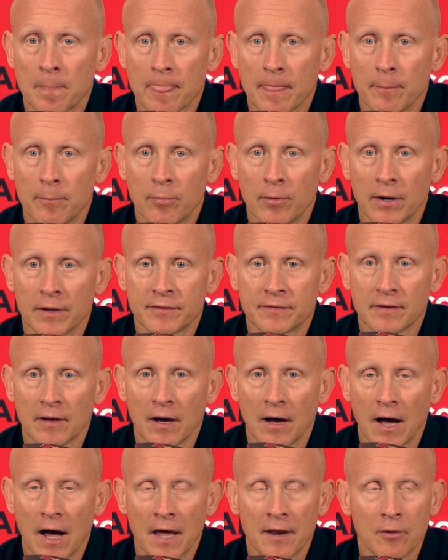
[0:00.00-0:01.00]
But
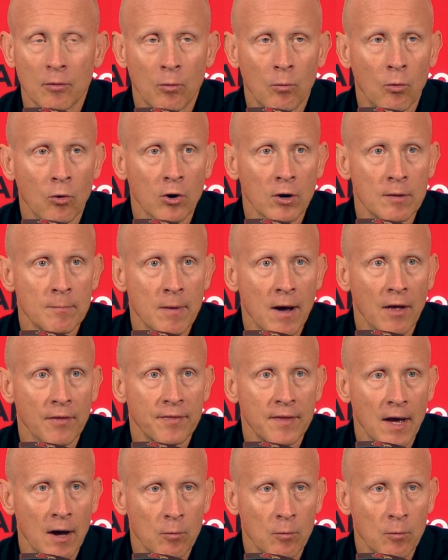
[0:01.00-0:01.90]
I don't worry about that.